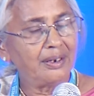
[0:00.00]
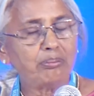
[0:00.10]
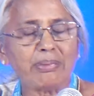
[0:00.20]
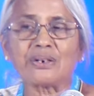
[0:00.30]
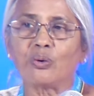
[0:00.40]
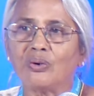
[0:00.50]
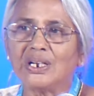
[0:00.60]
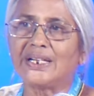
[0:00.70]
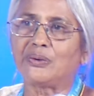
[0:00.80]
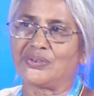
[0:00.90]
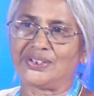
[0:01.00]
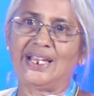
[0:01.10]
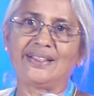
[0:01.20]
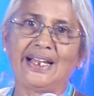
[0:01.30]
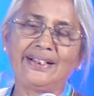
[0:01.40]
but only to say
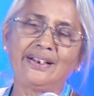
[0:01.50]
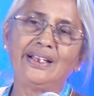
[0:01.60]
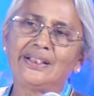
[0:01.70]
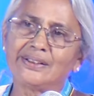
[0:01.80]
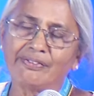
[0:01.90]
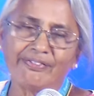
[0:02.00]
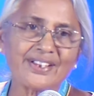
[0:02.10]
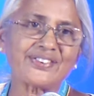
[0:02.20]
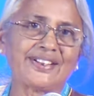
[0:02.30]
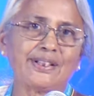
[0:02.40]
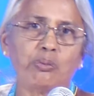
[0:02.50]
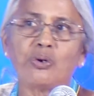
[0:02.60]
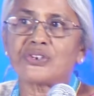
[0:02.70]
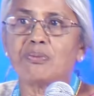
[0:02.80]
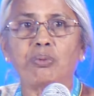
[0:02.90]
that the first and the
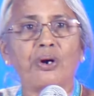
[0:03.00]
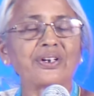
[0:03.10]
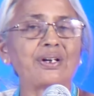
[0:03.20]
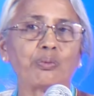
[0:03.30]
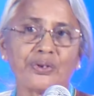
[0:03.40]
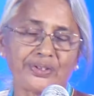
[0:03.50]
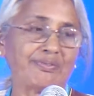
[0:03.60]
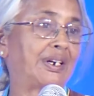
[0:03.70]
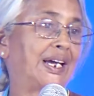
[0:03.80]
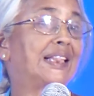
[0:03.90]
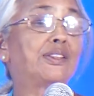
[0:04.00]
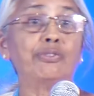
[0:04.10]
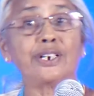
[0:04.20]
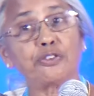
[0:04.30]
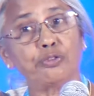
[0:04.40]
most important was the health
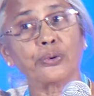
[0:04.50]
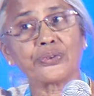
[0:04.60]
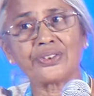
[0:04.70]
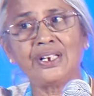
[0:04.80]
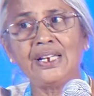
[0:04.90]
workforce.